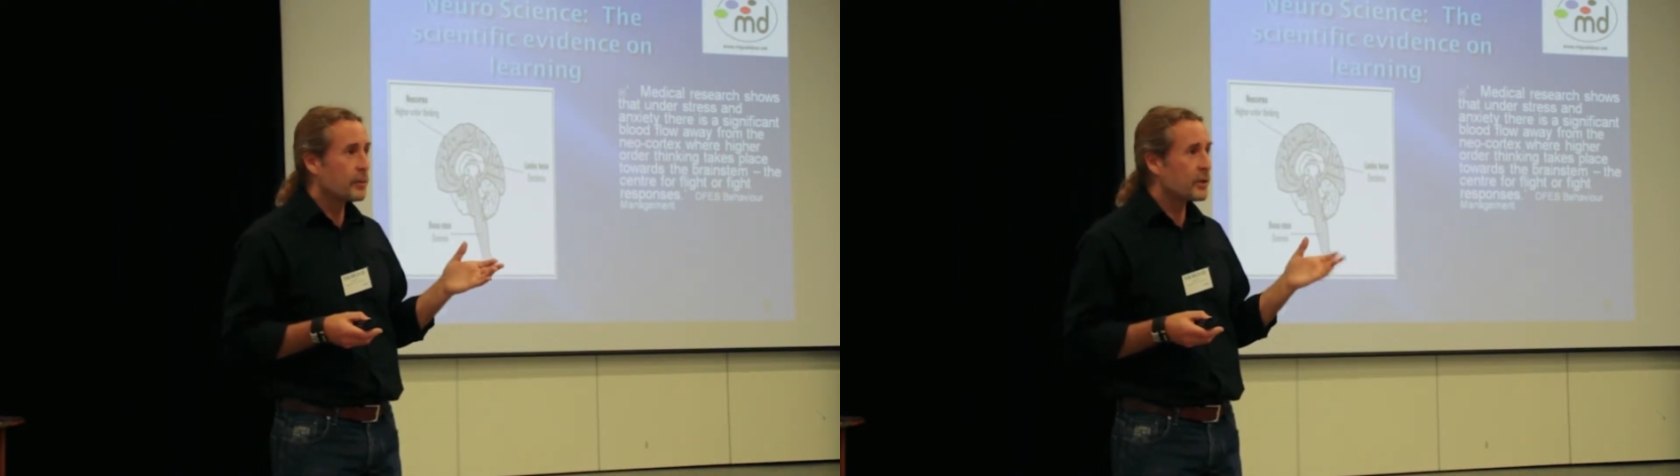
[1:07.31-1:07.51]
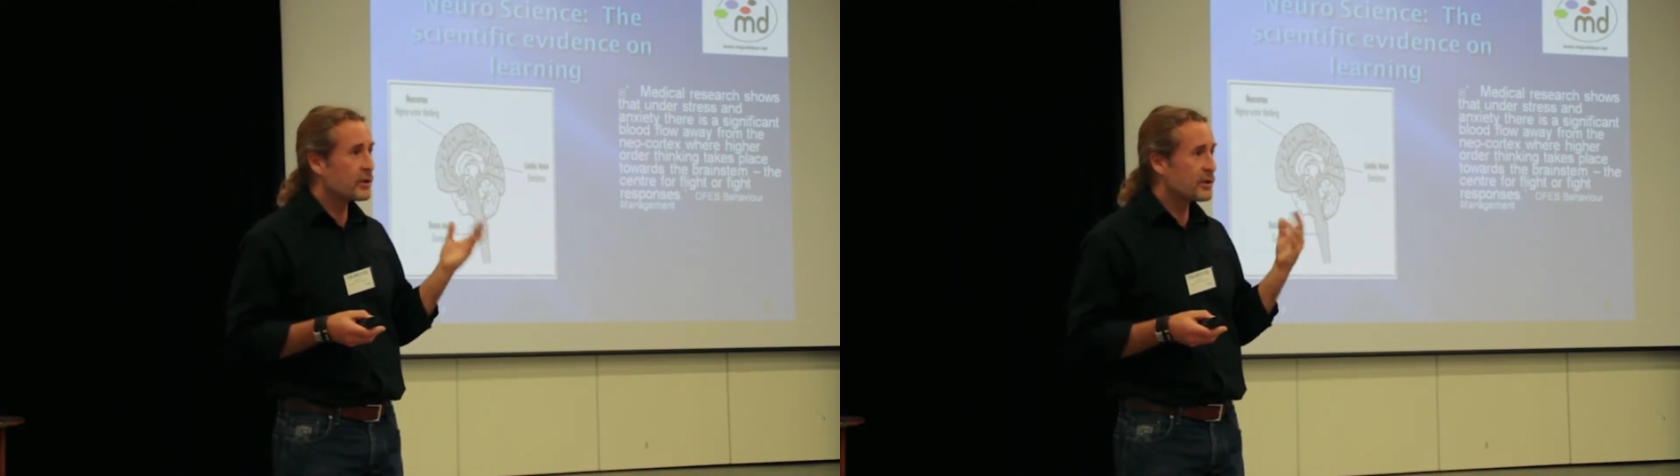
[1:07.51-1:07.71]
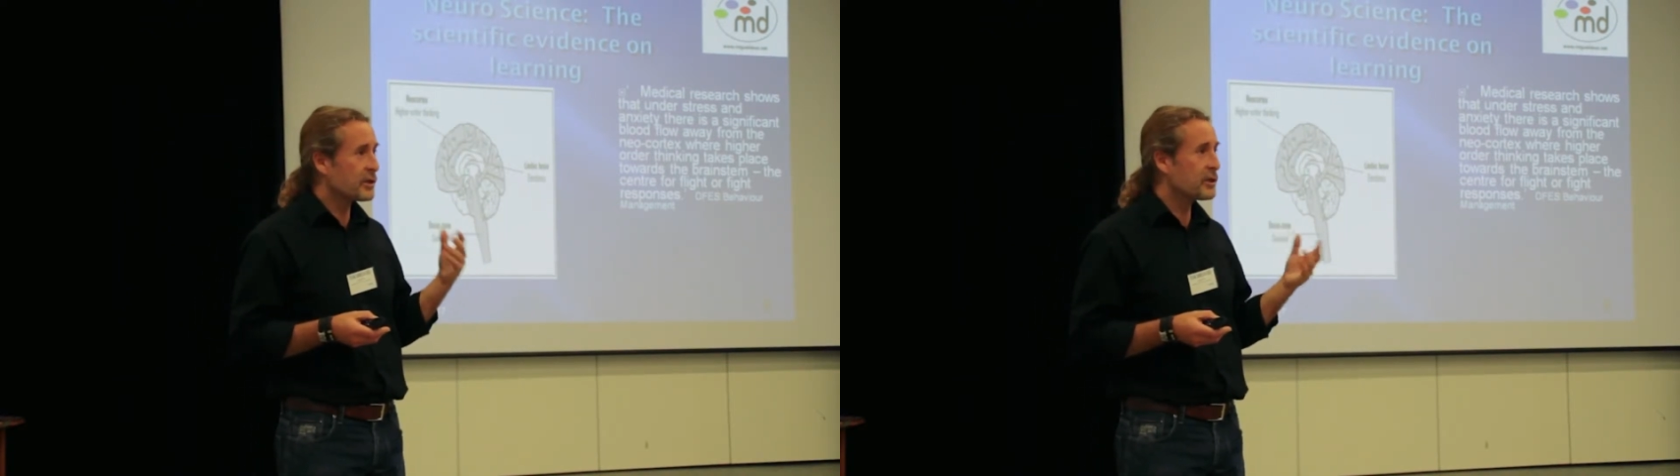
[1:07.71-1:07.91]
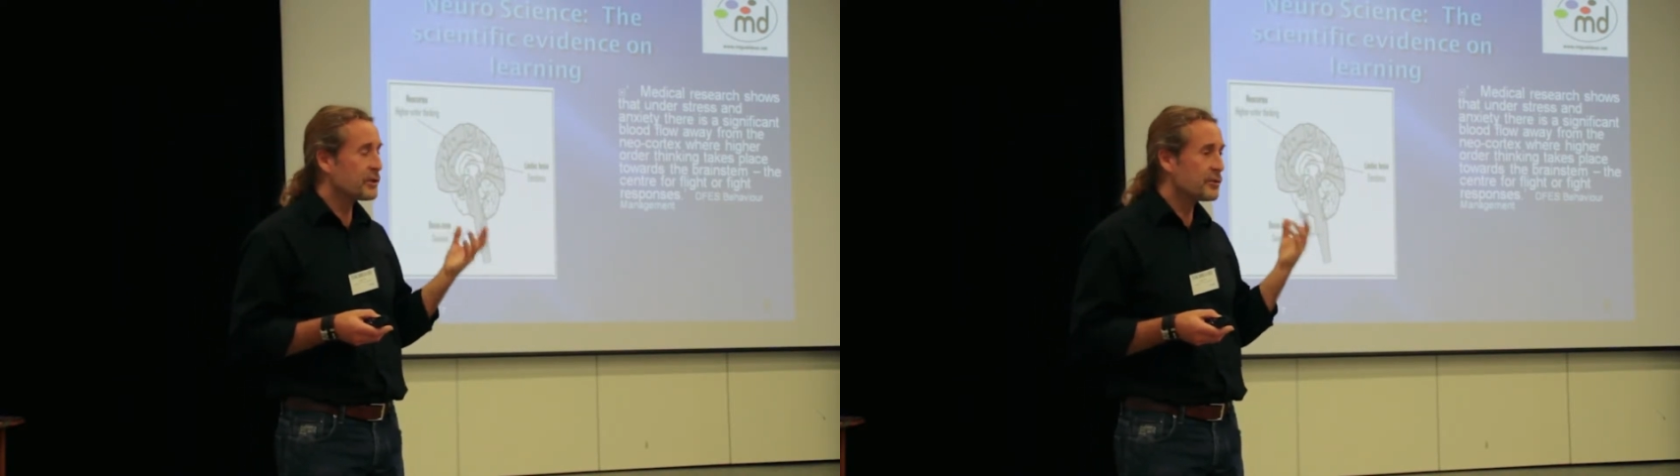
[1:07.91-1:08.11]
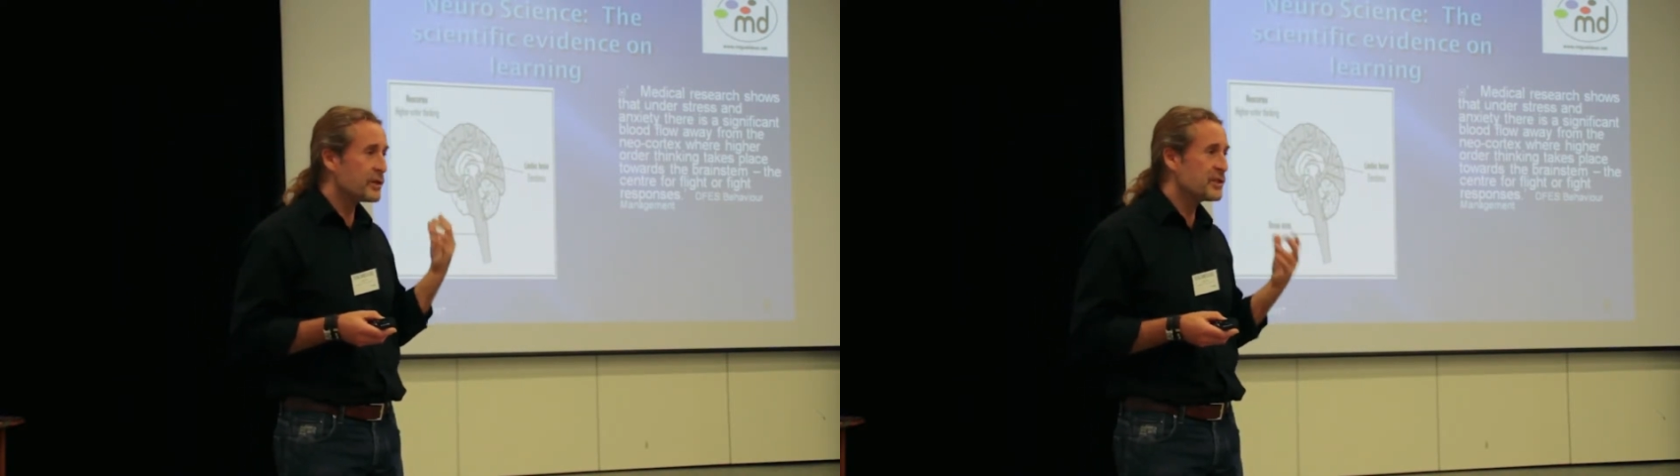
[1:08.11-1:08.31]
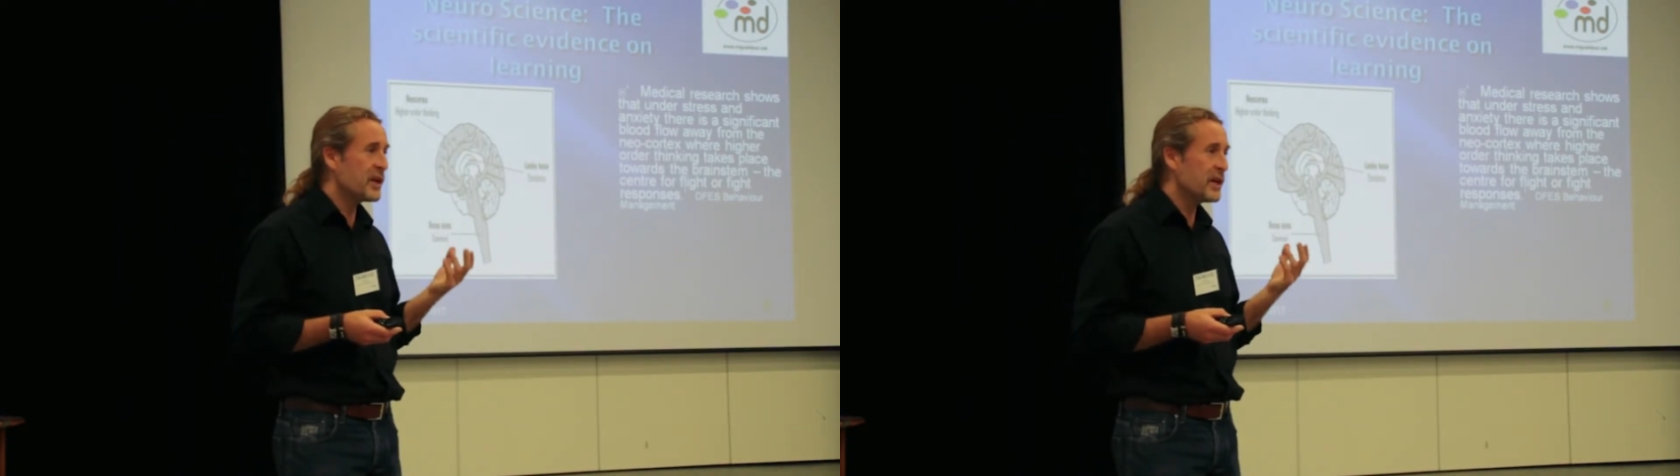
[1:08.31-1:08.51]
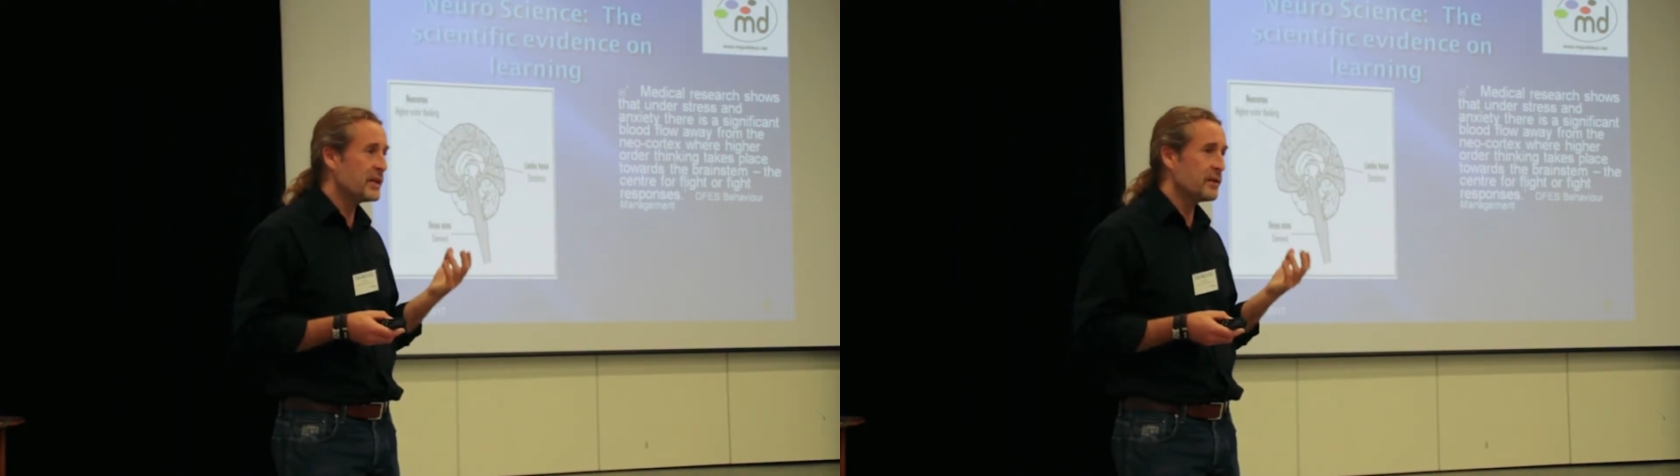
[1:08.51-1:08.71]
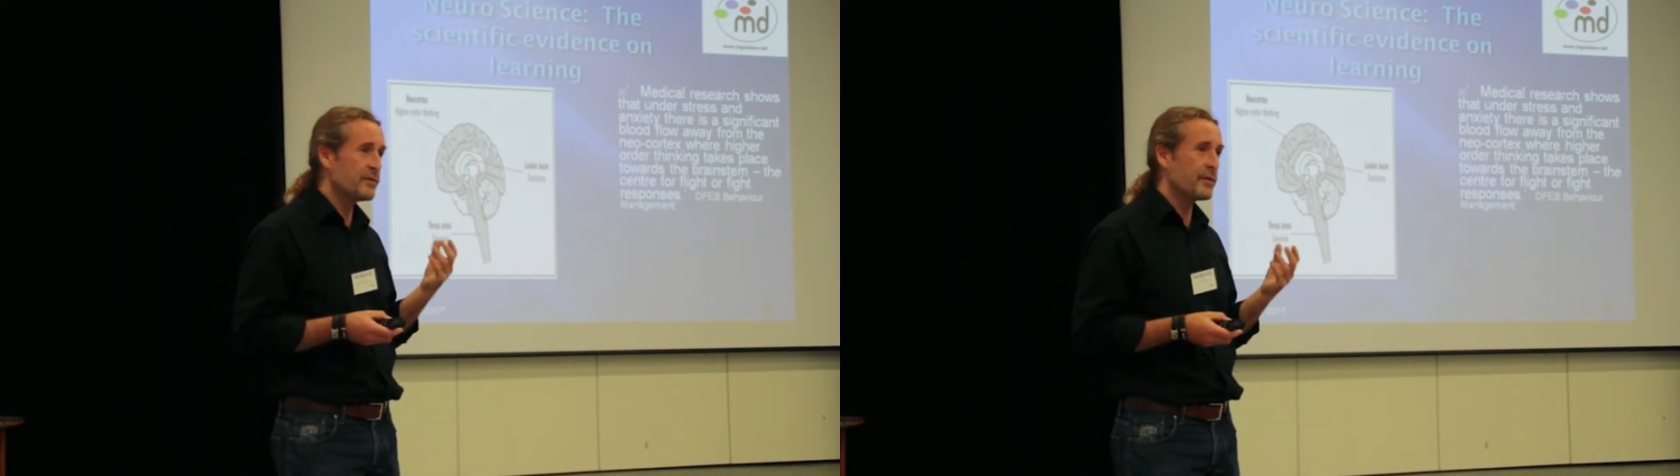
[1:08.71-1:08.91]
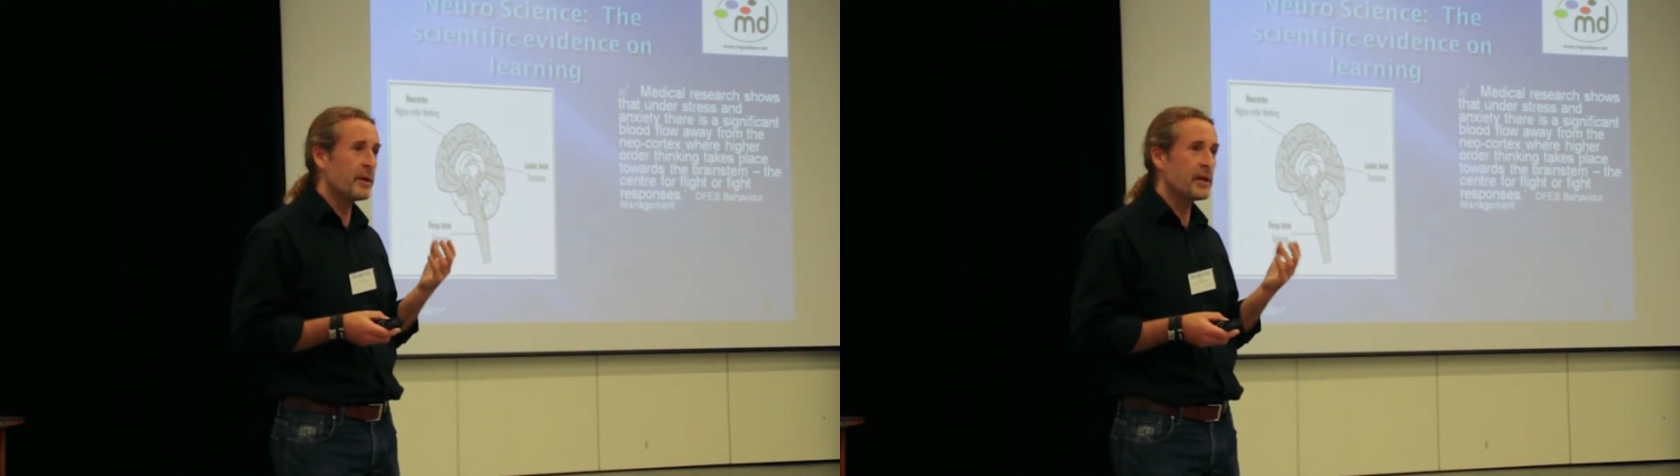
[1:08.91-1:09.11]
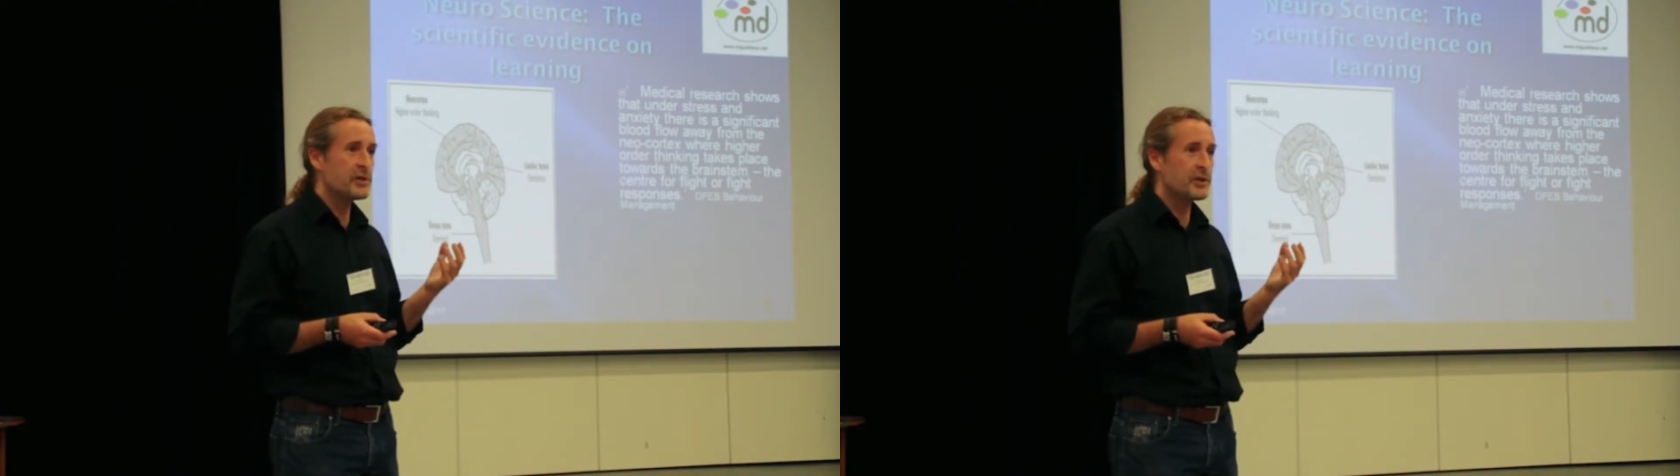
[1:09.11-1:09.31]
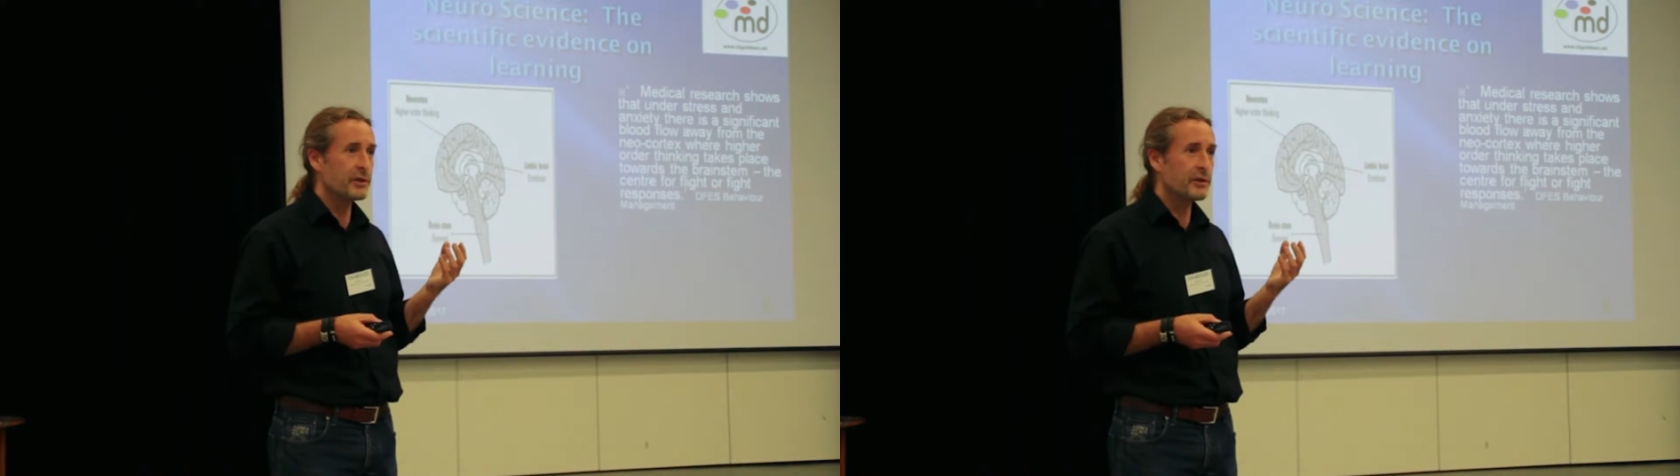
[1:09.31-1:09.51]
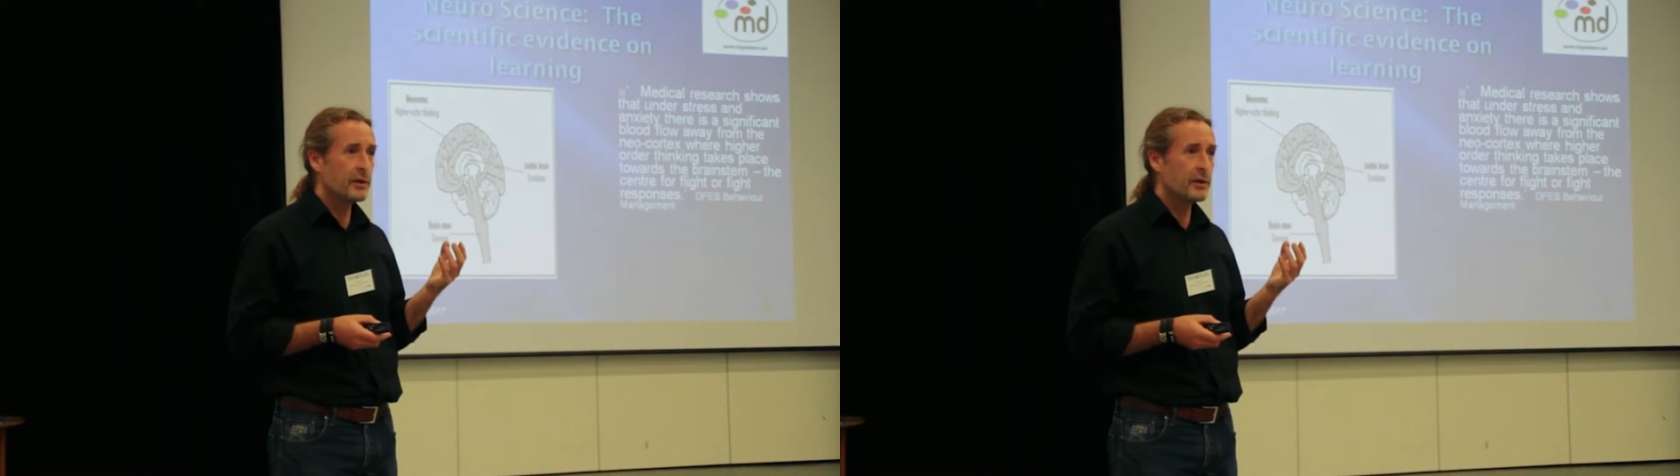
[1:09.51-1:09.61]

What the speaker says: because I couldn't retain information.